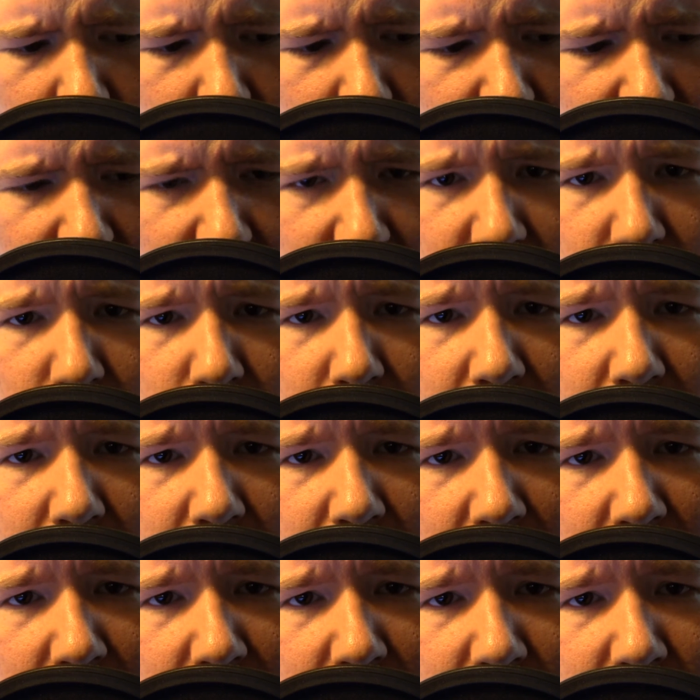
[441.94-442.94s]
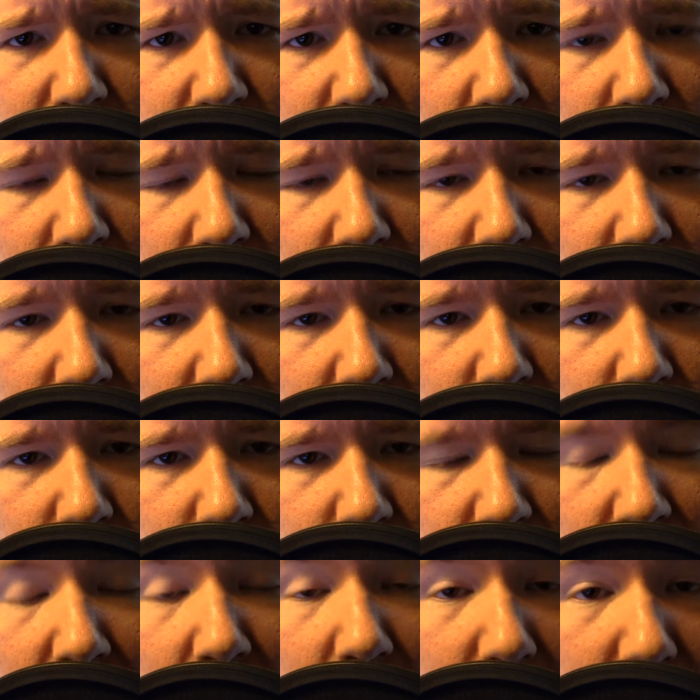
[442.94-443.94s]
gets rid of that anxiety.
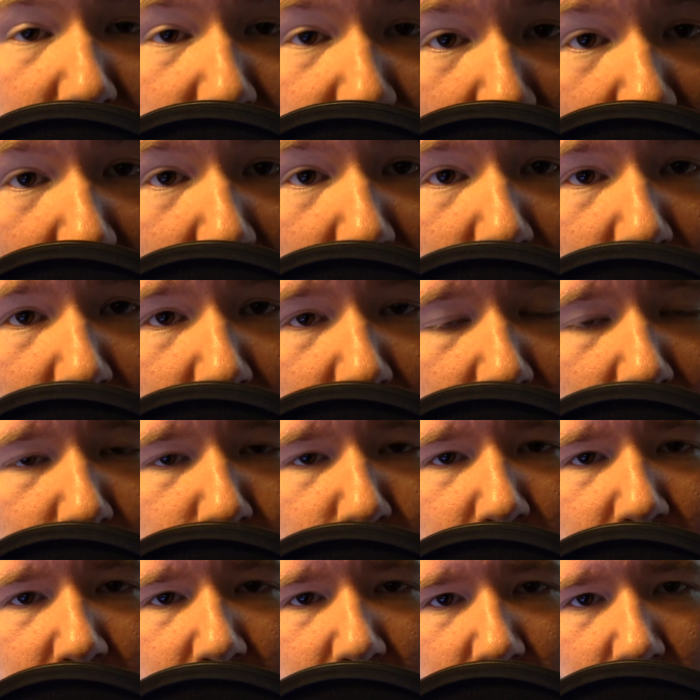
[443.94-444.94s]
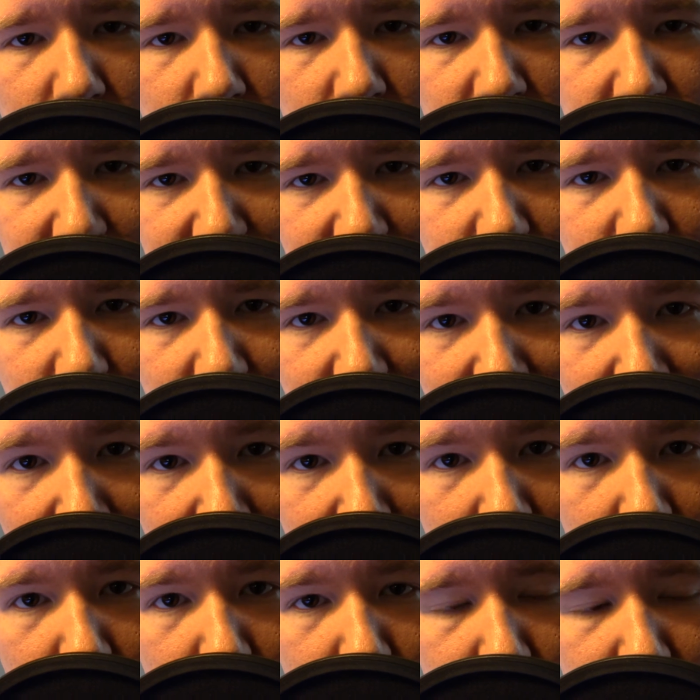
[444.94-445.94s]
Not entirely, but it definitely
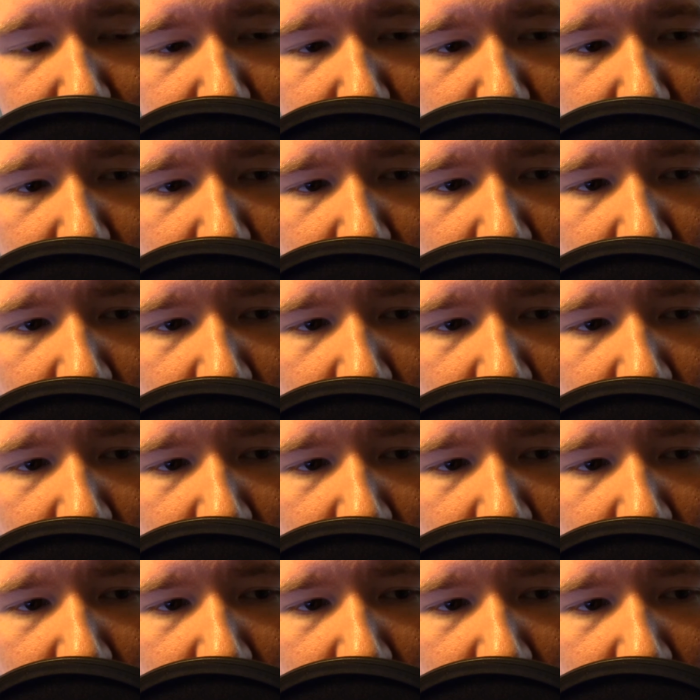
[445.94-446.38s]
helps.